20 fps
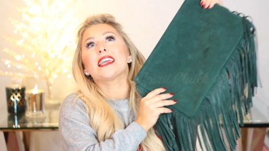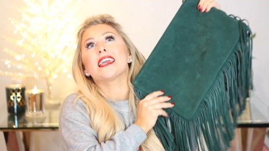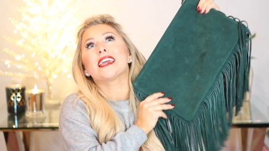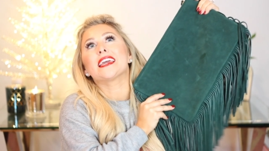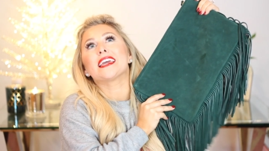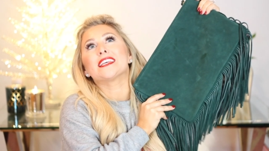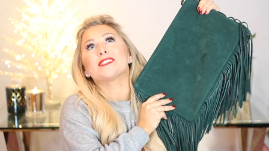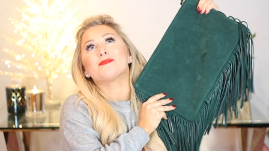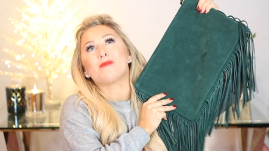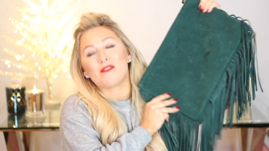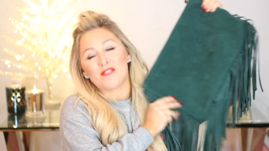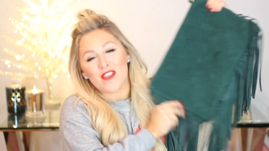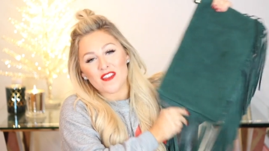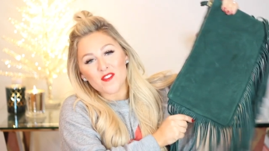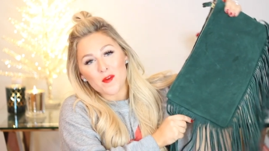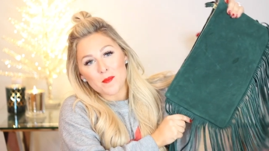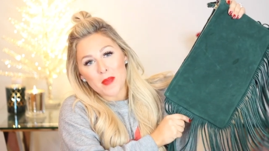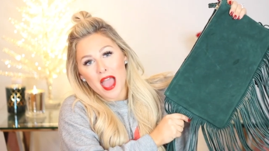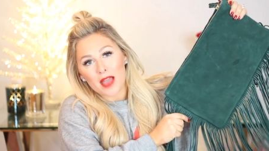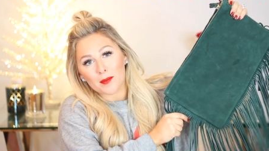is my
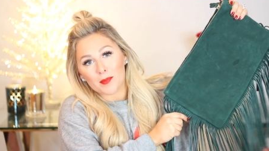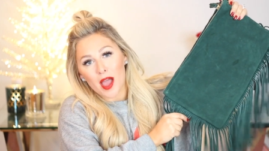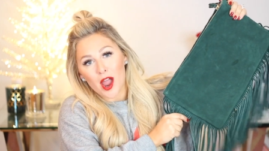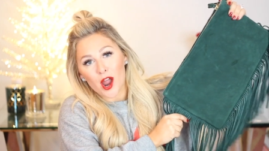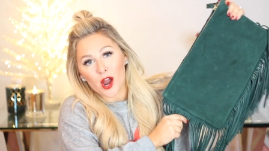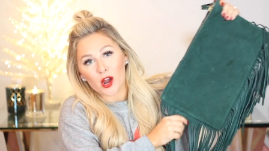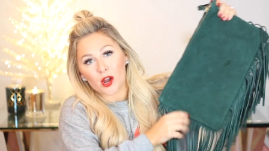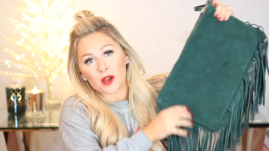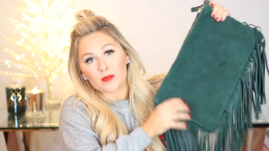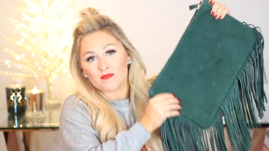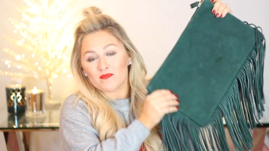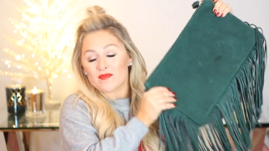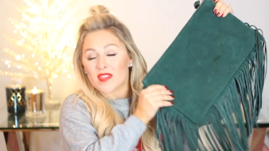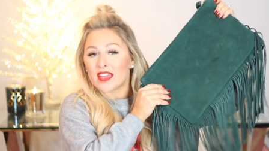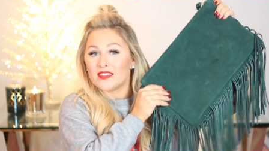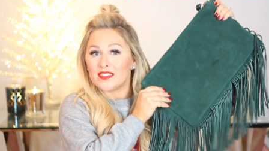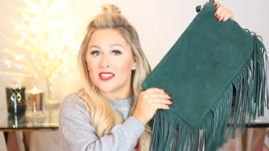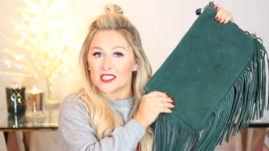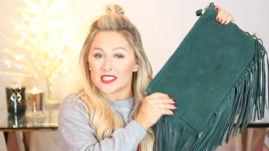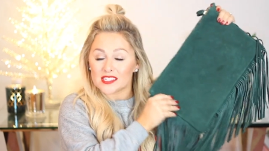favorite bag by her,
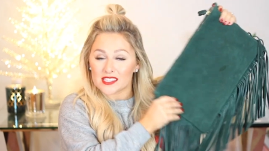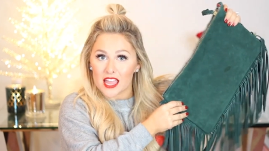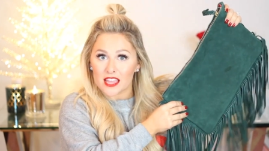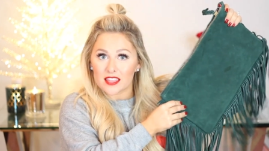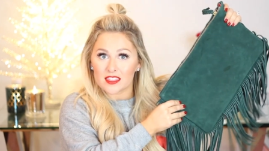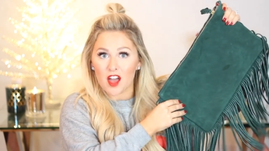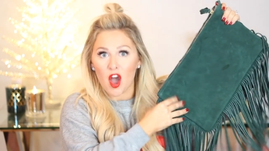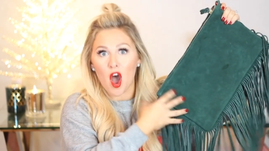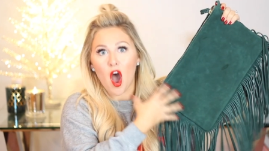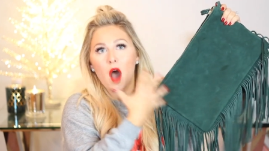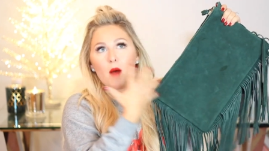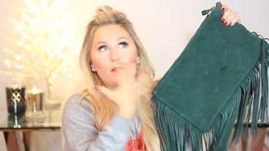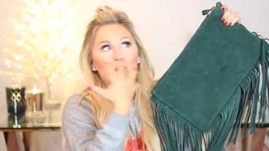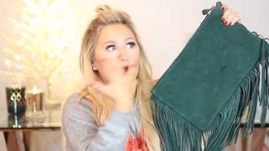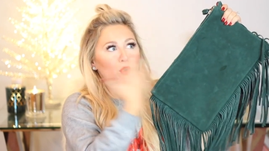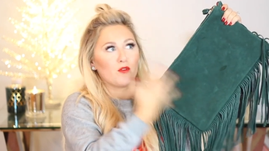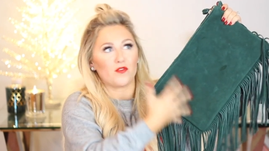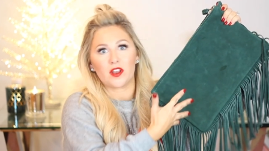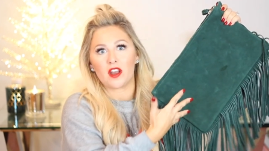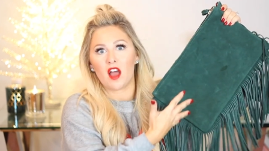and this is like the
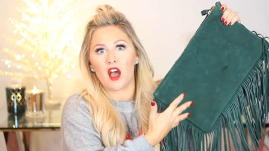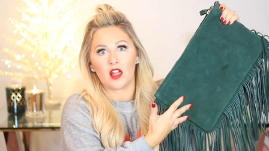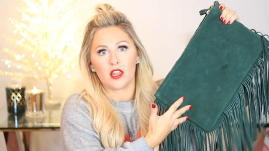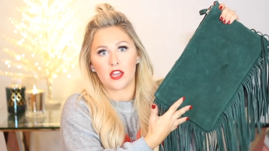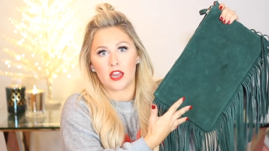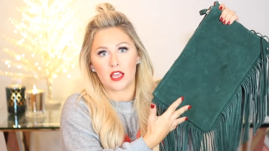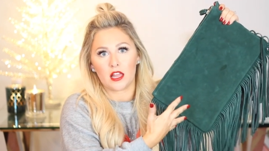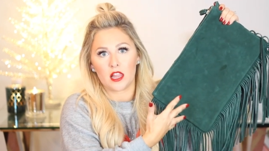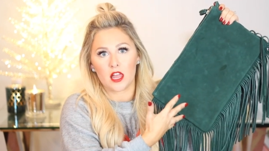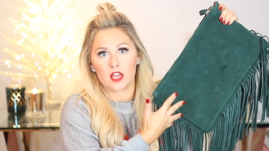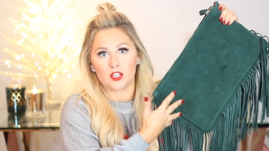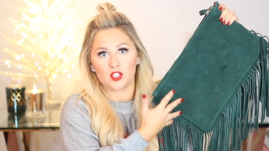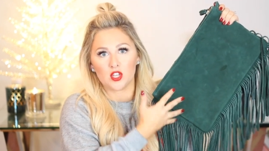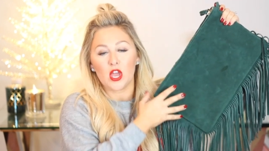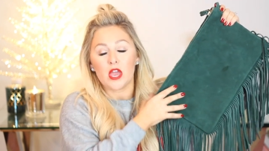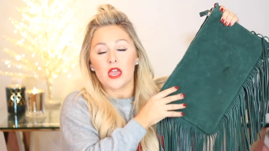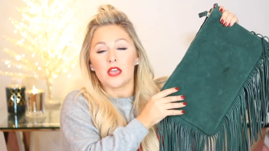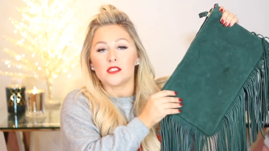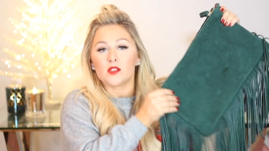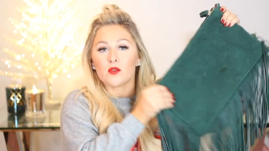perfect holiday clutch.
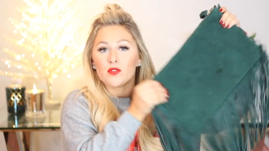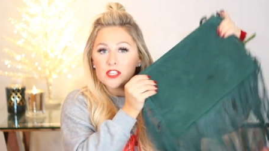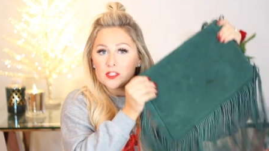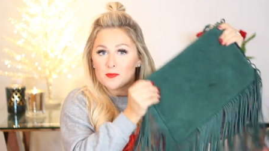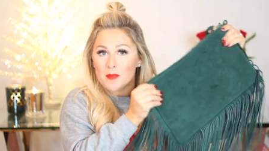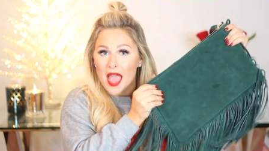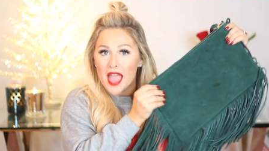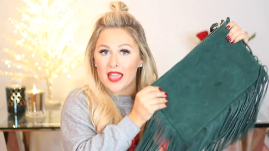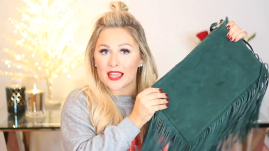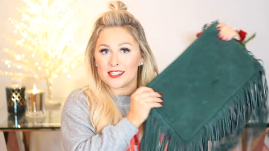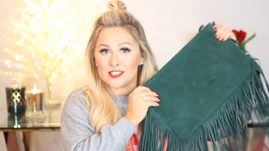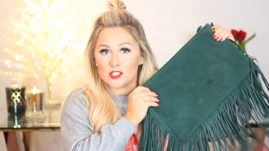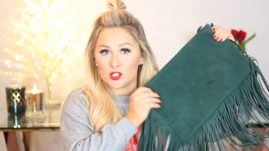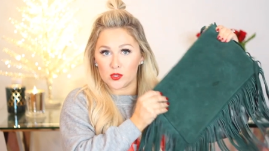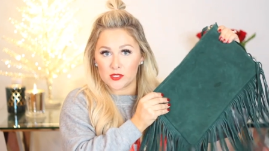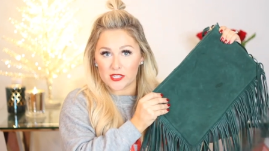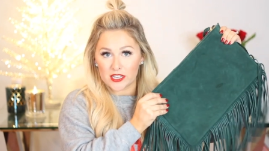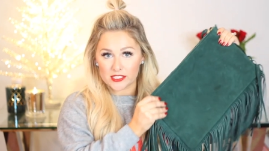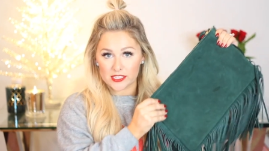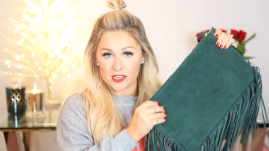So this bag is two
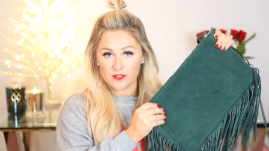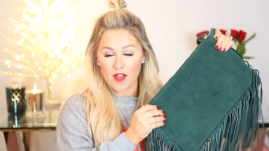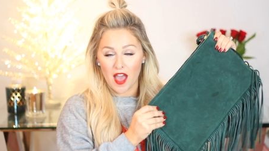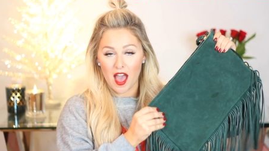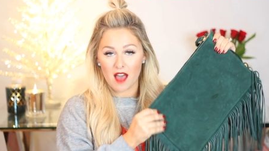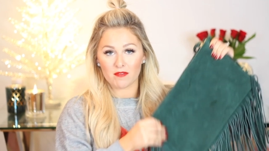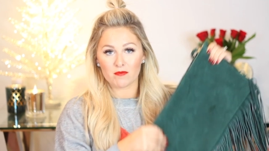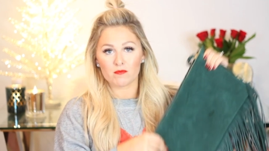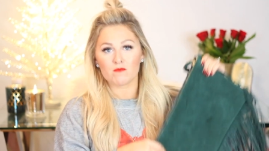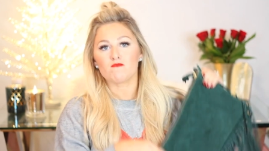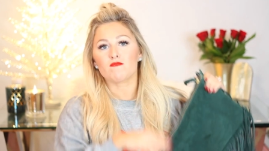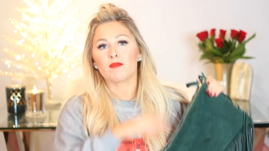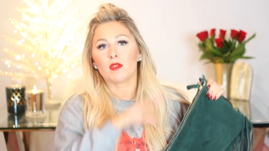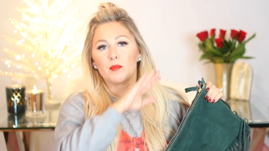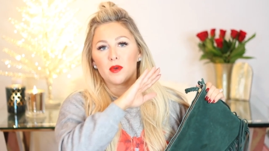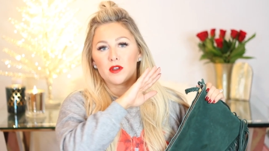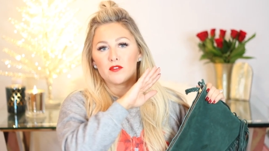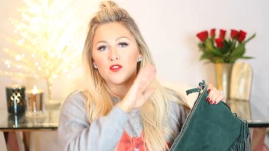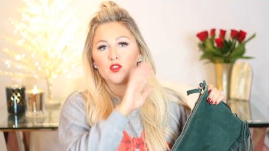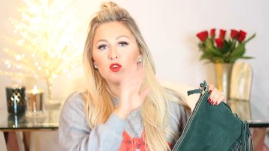sixty-five,
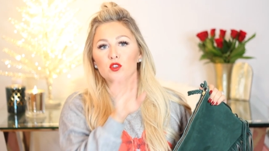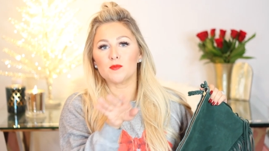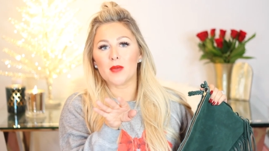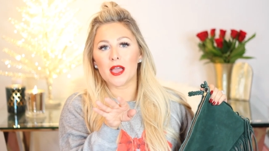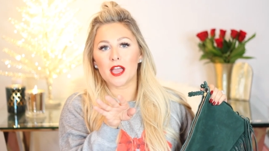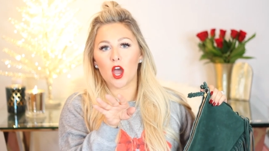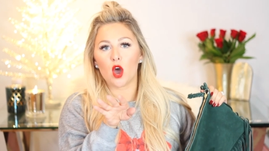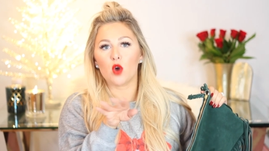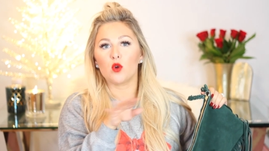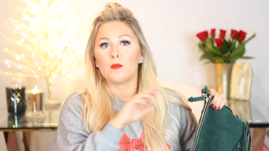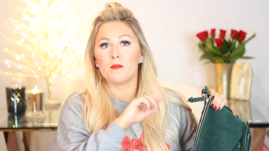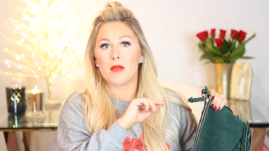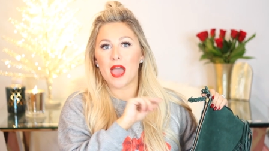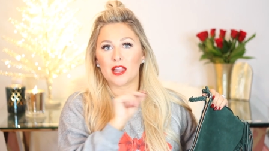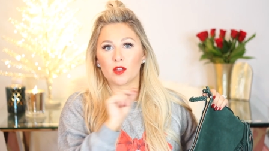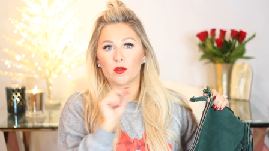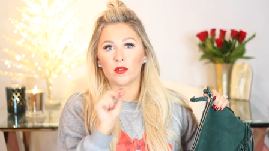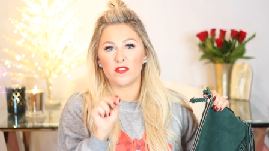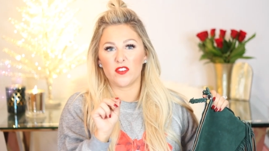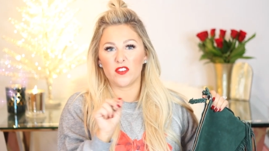but if you use my code
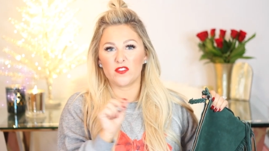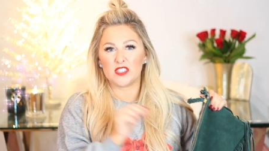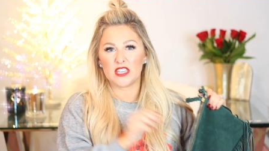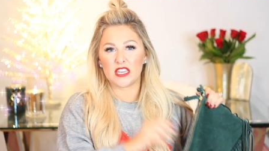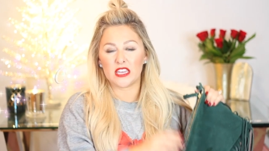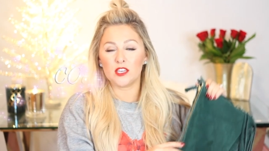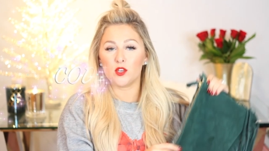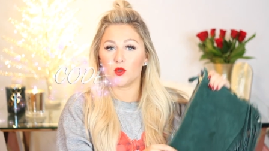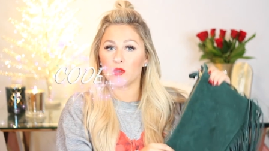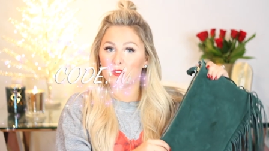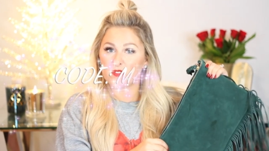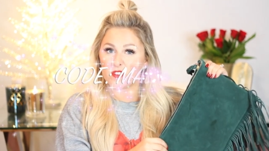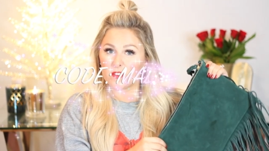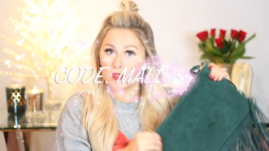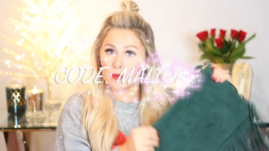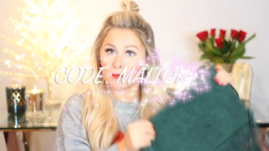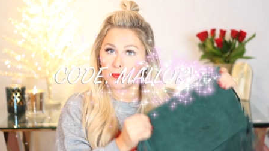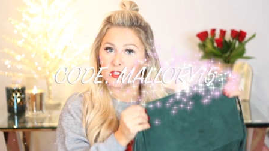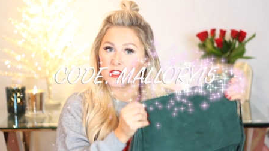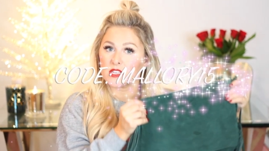Mallory fifteen, you get
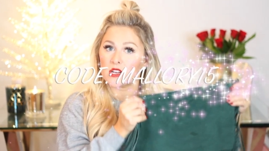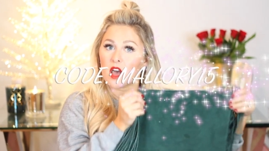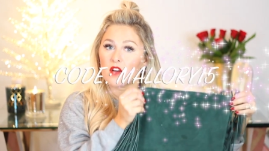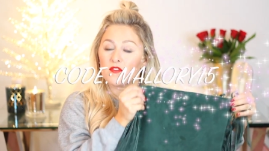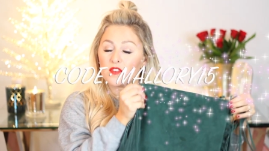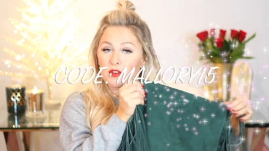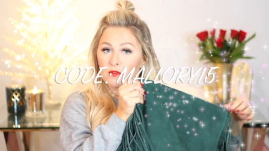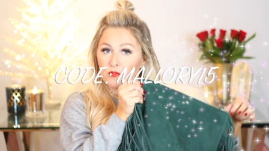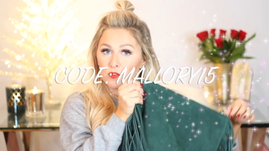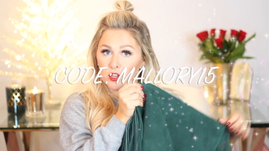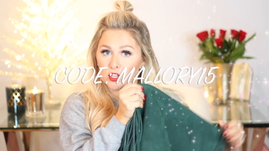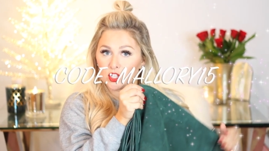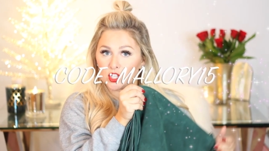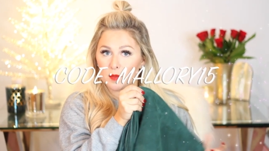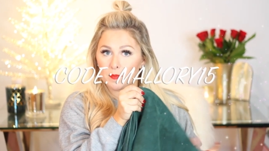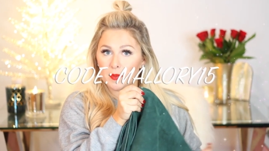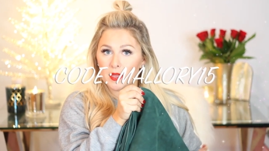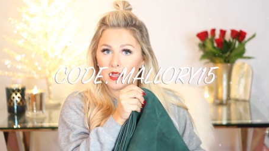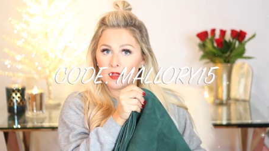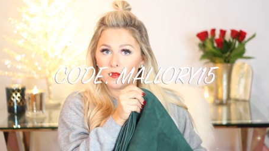fifteen percent off and free
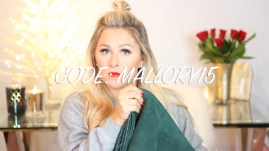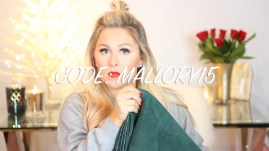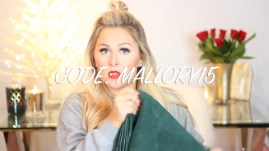shipping.